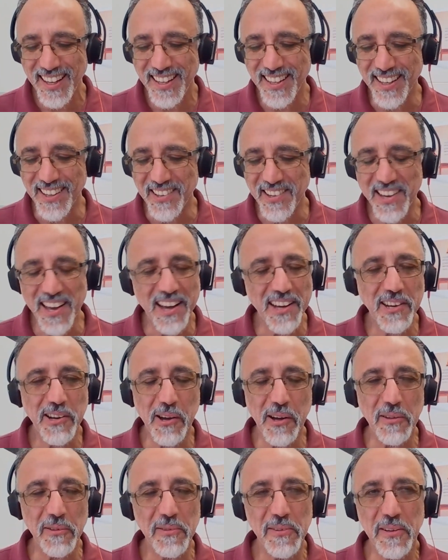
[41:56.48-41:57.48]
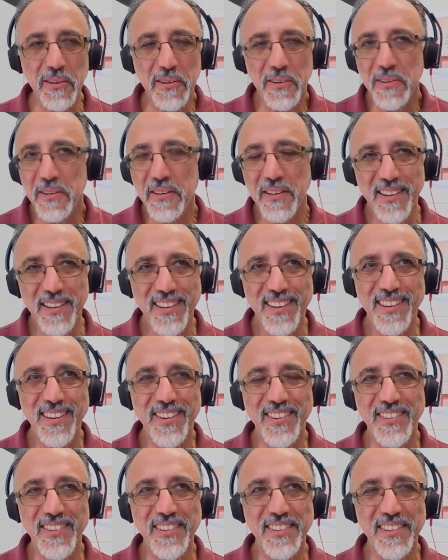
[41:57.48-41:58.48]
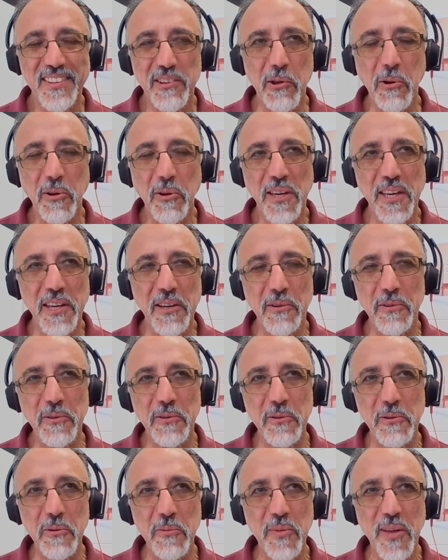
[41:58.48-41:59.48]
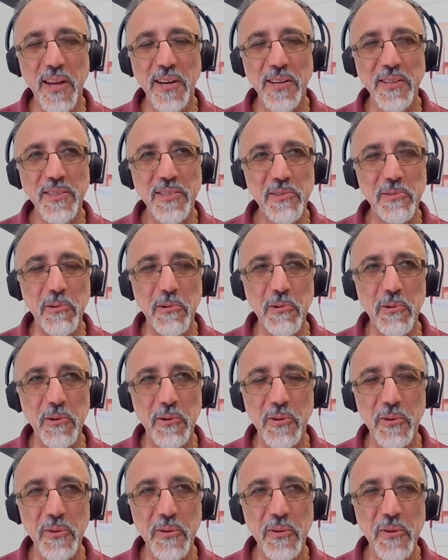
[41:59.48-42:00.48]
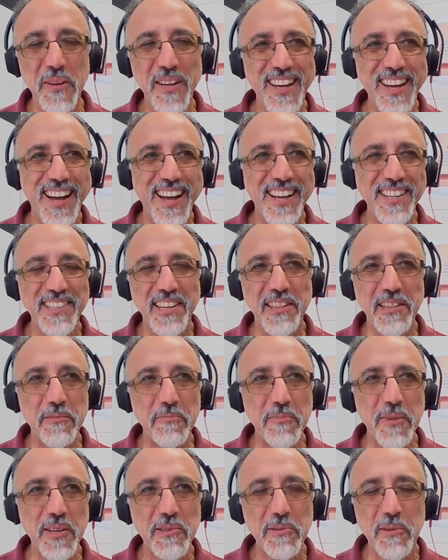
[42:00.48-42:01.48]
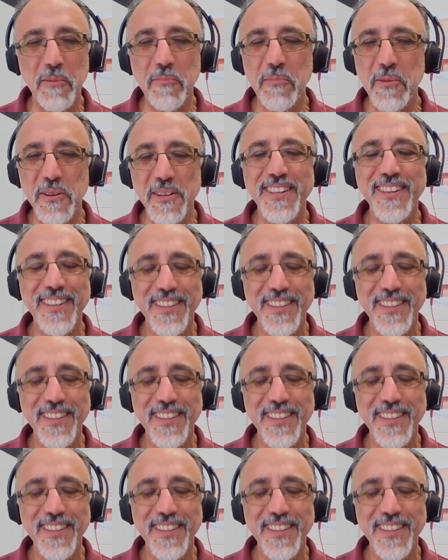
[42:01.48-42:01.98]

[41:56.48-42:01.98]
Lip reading: you can't count on knocking on your parents' door or asking them extra money.